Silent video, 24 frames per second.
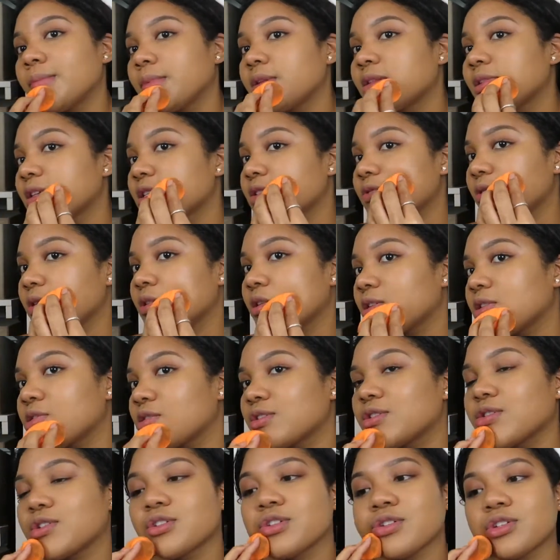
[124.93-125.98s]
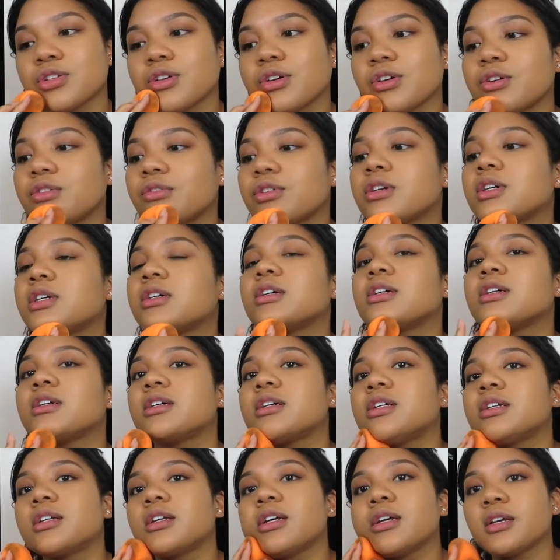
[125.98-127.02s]
But this foundation is so
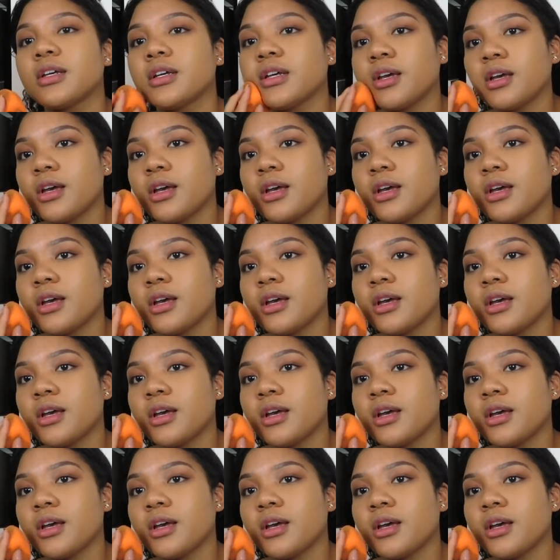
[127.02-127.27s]
good.